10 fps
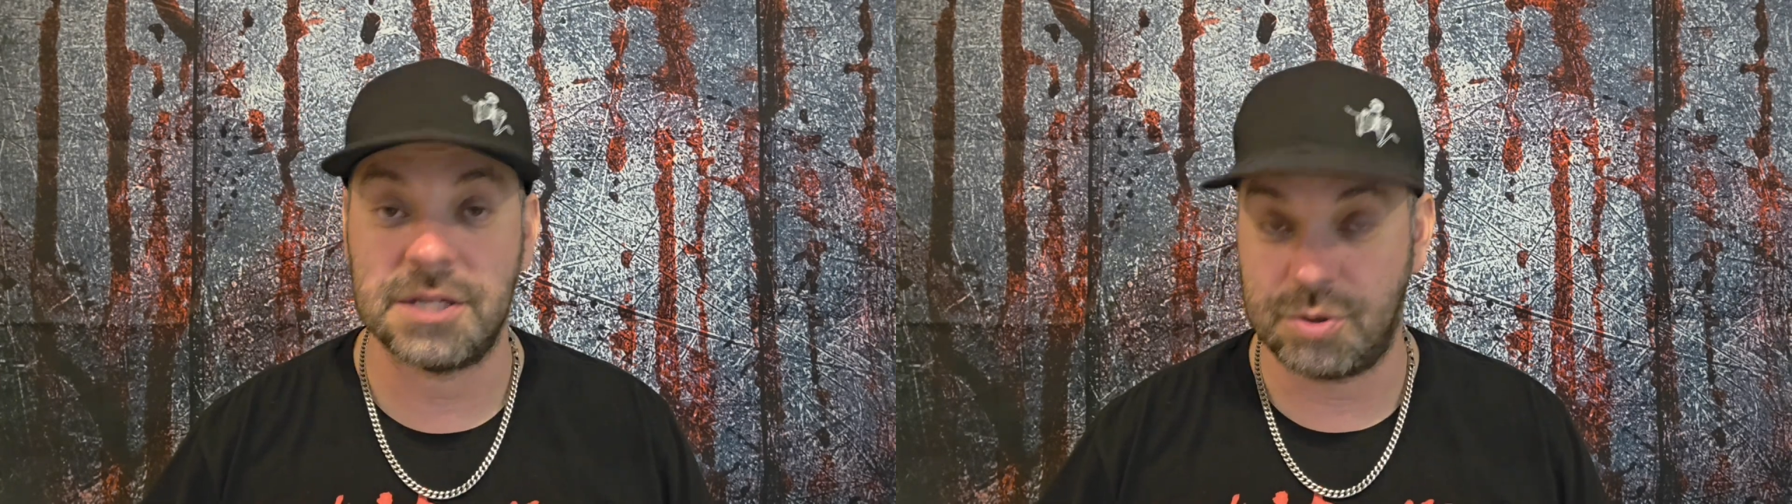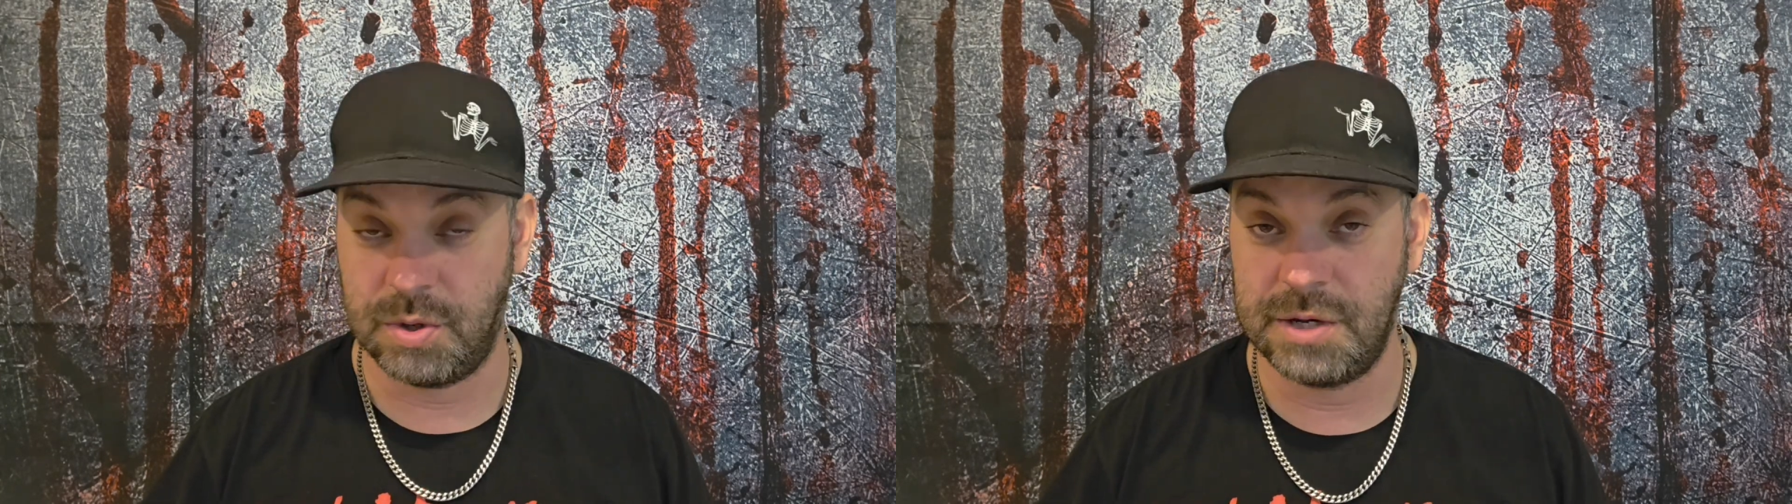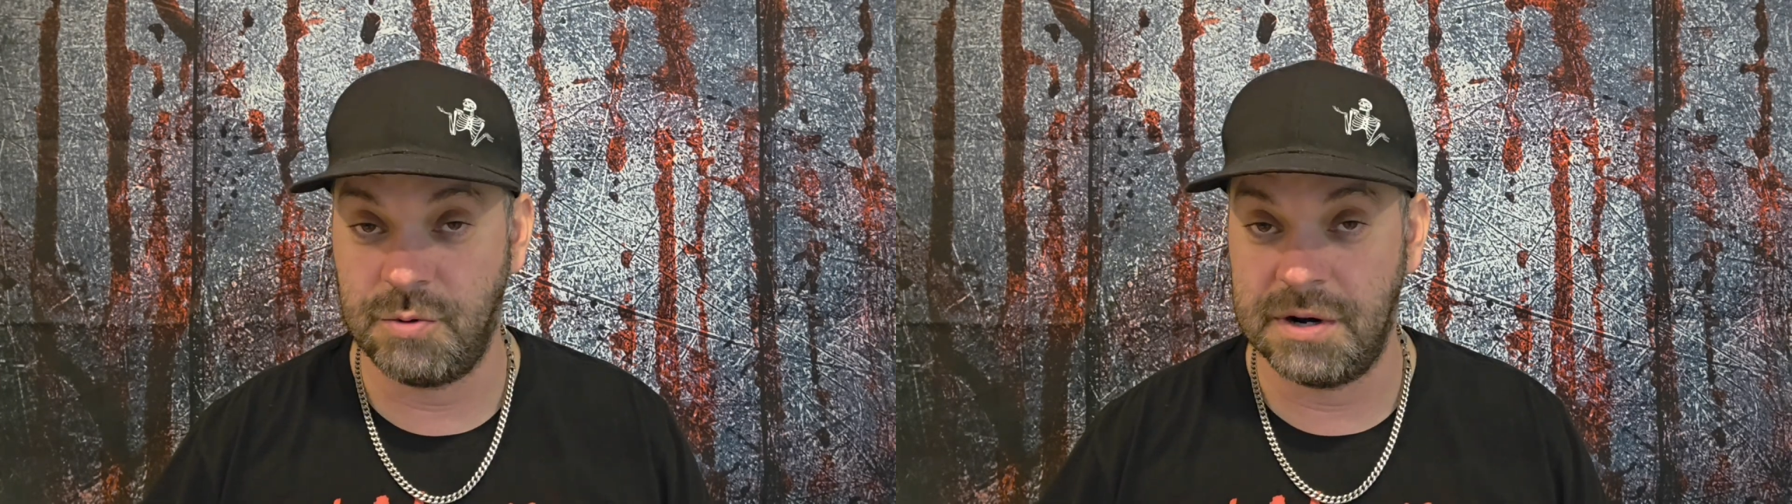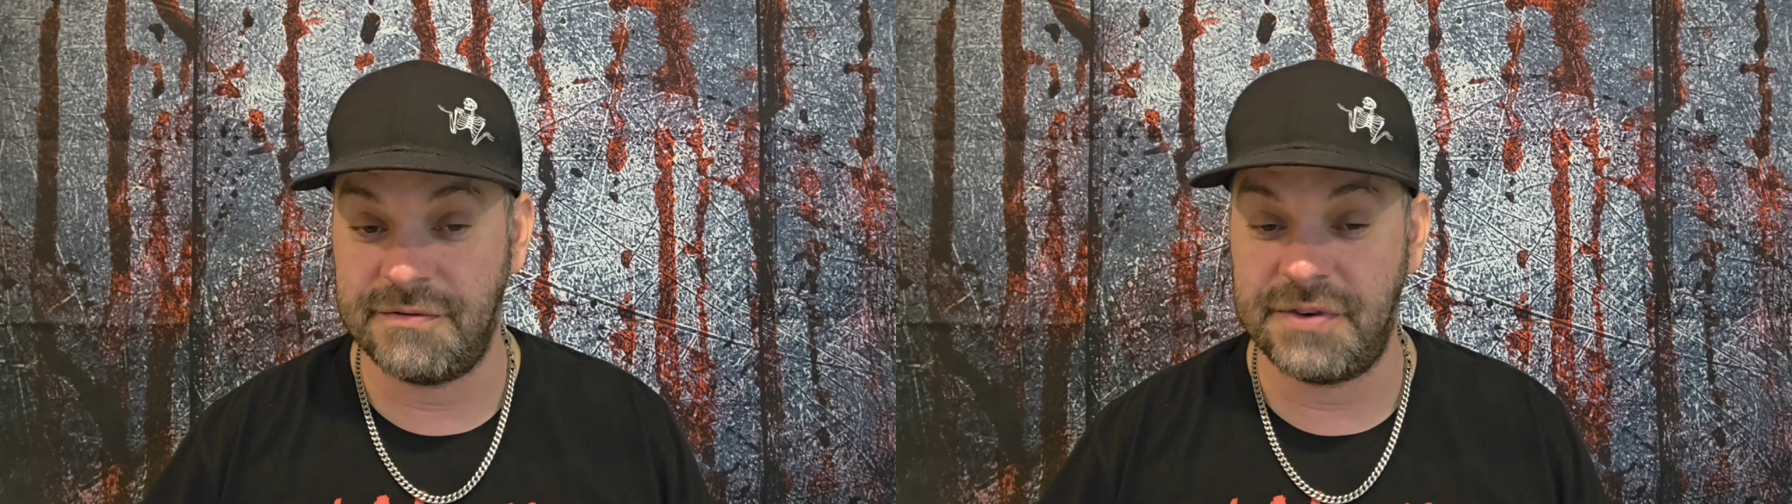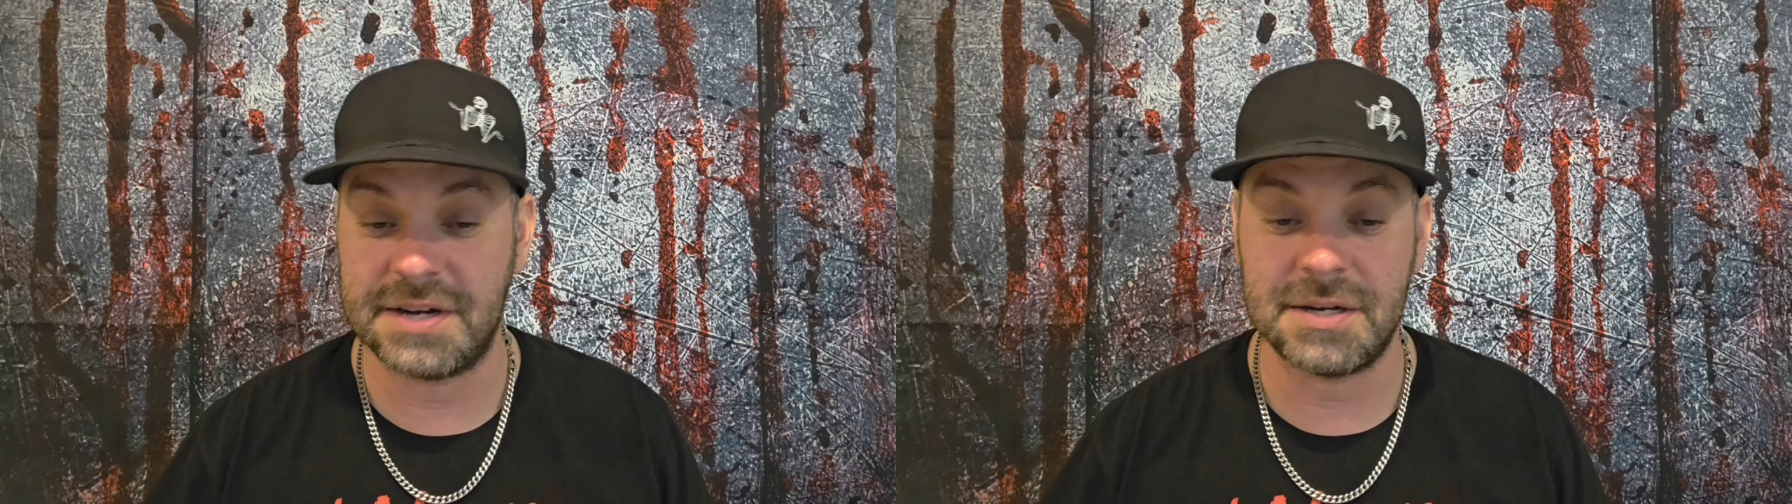to
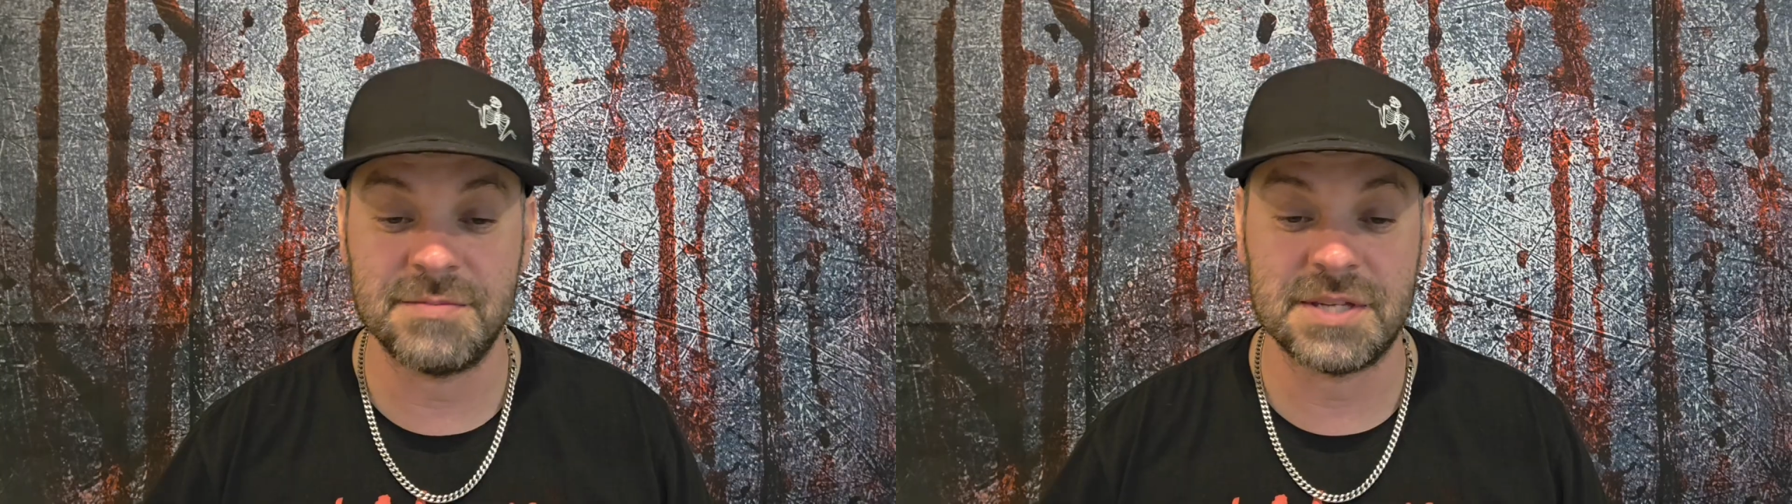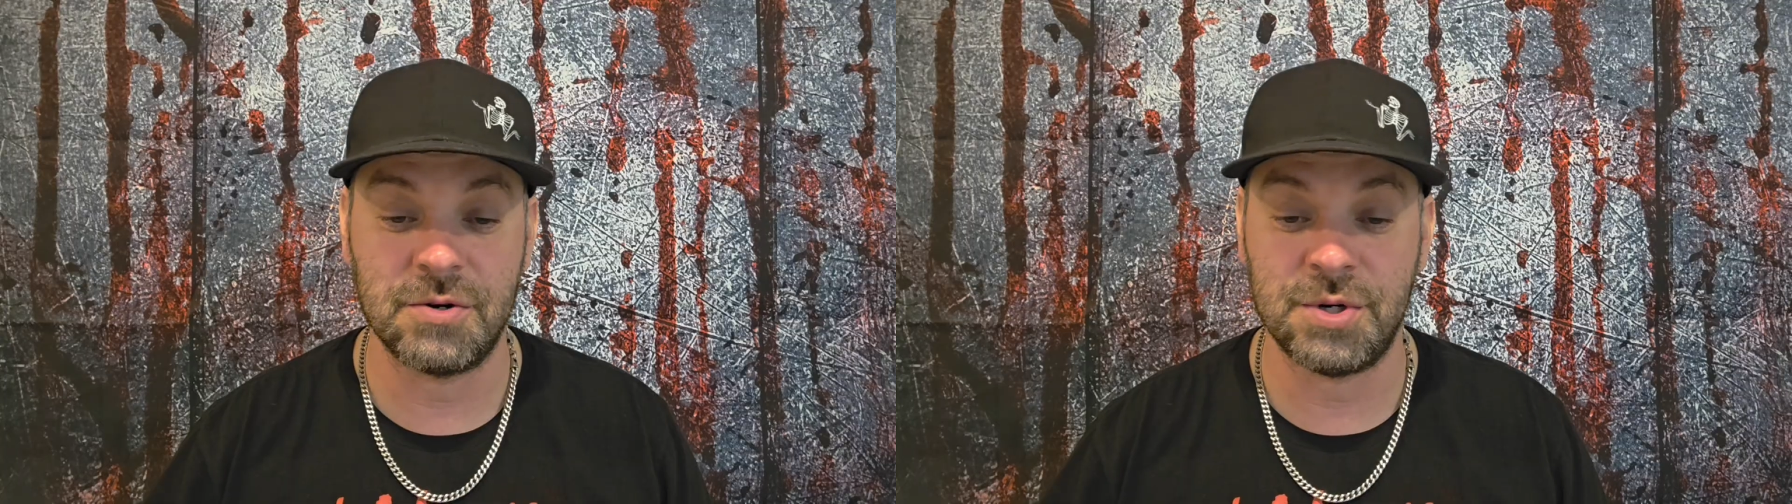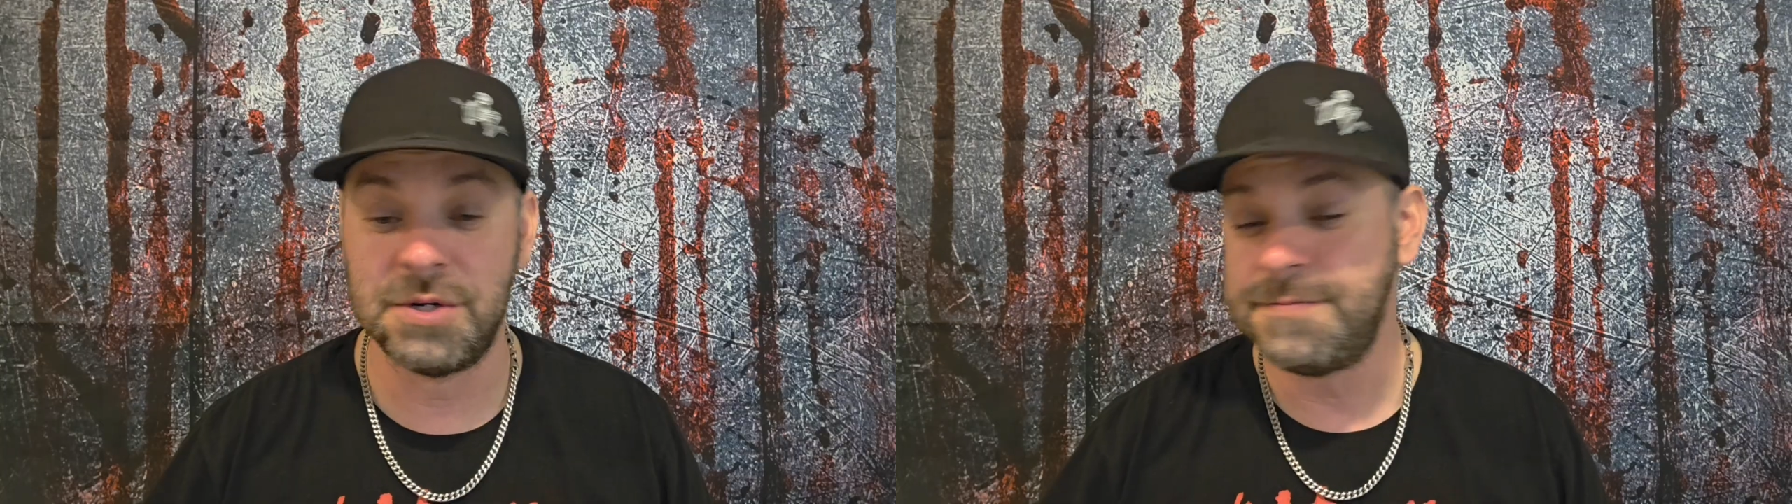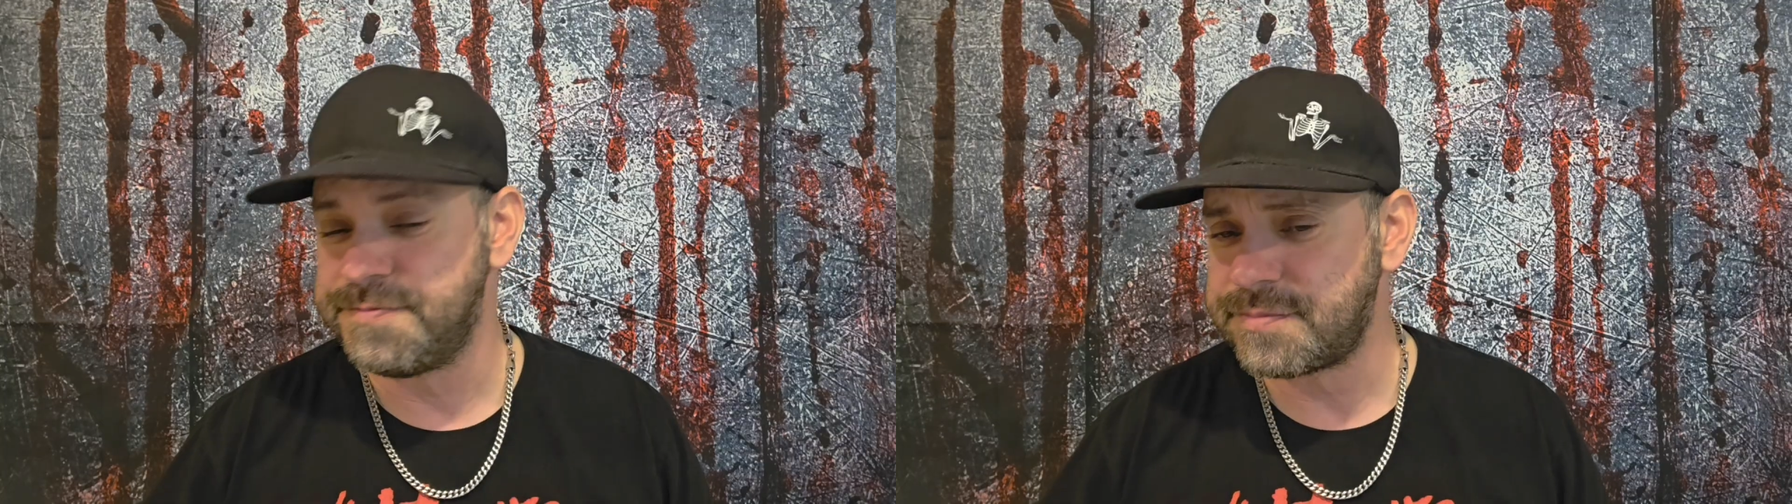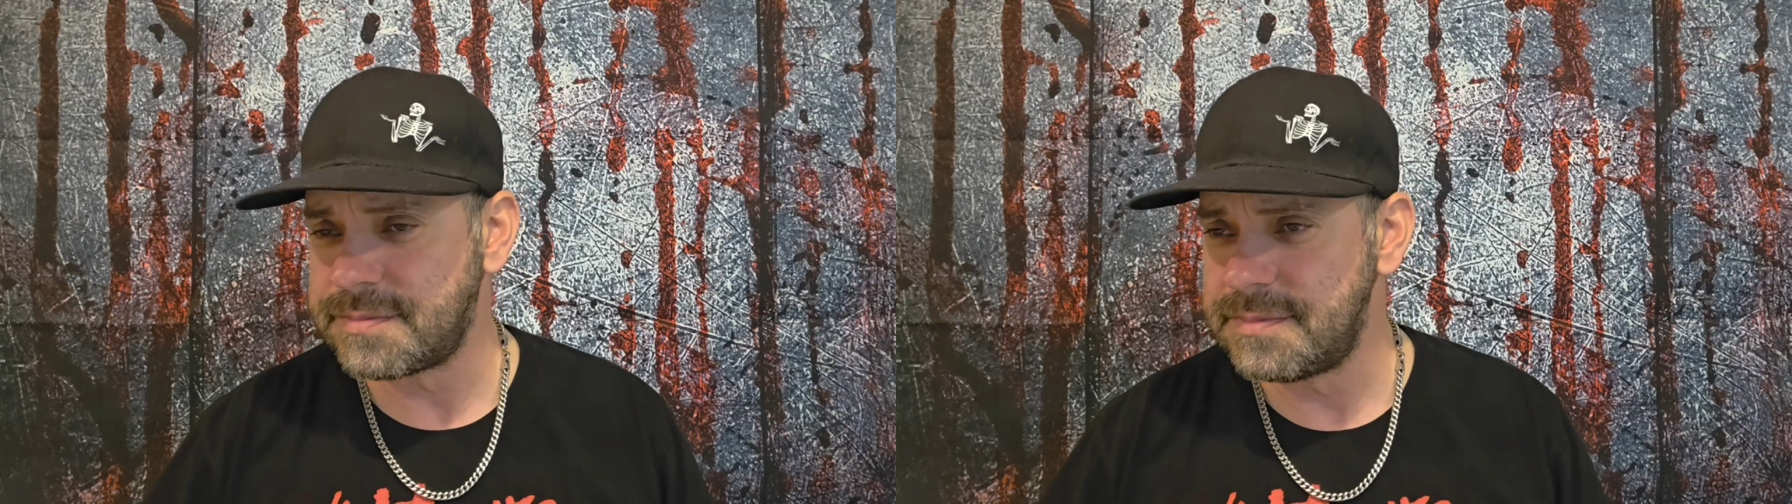21 victims in all.